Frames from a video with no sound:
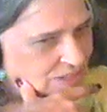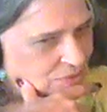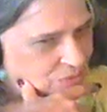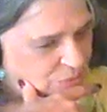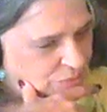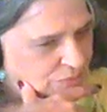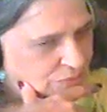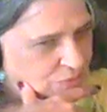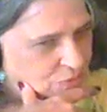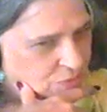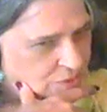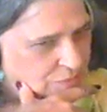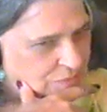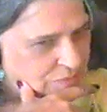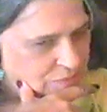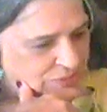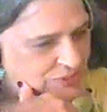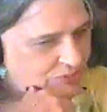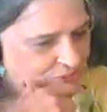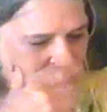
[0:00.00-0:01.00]
or Reform
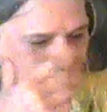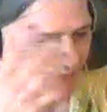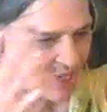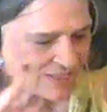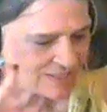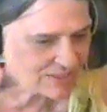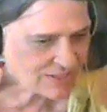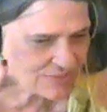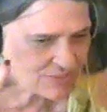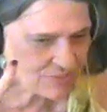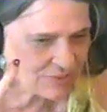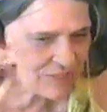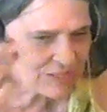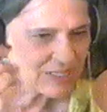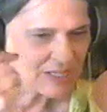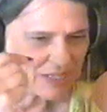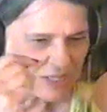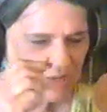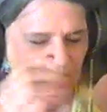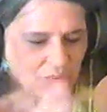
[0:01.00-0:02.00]
of Marijuana Laws.
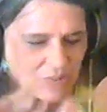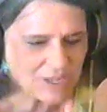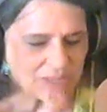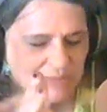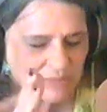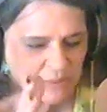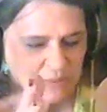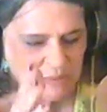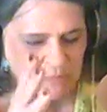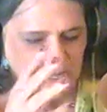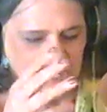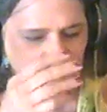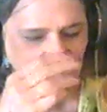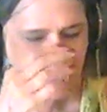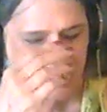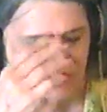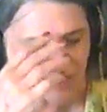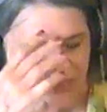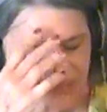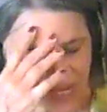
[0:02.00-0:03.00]

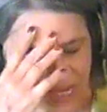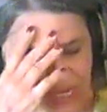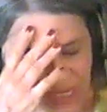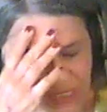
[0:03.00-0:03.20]
Marijuana laws.